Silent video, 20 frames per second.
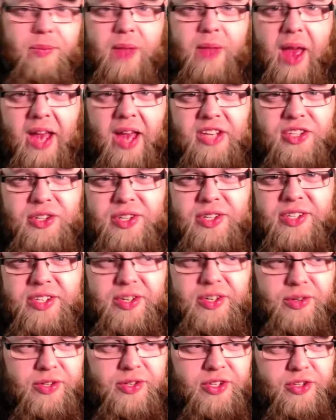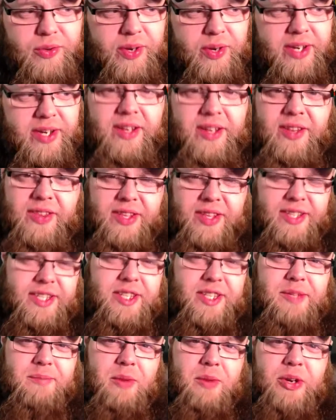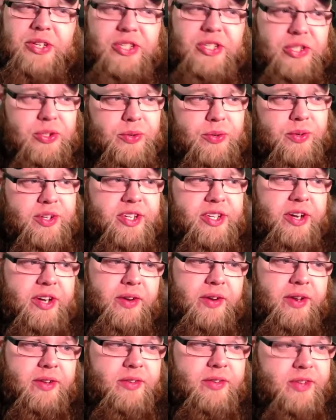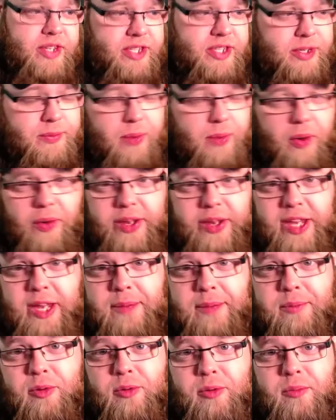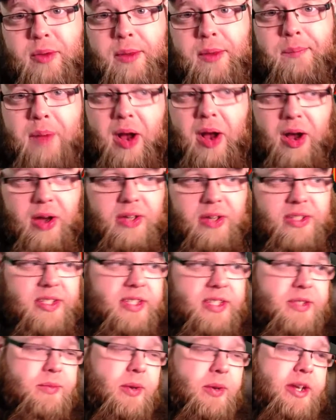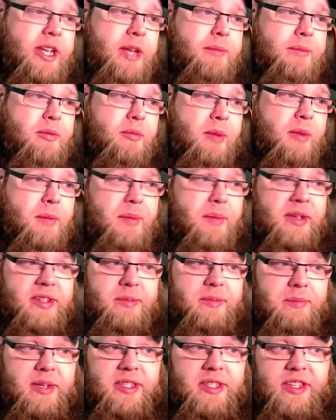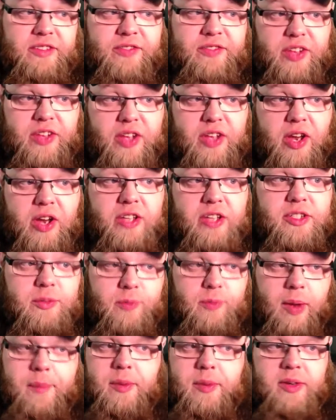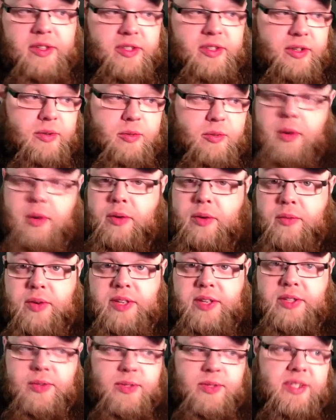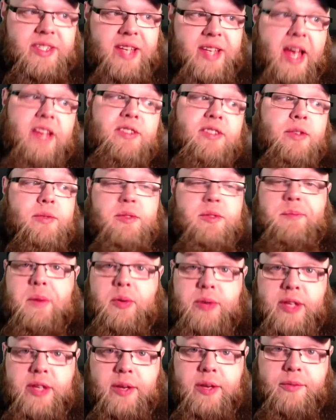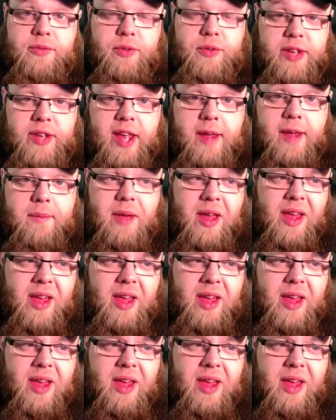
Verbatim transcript: As you can see on the screen, this is my storage area. This is where I keep all my parts, this is where I keep all my bits and pieces for the cars and weapons and all my resources as I was building up through the game.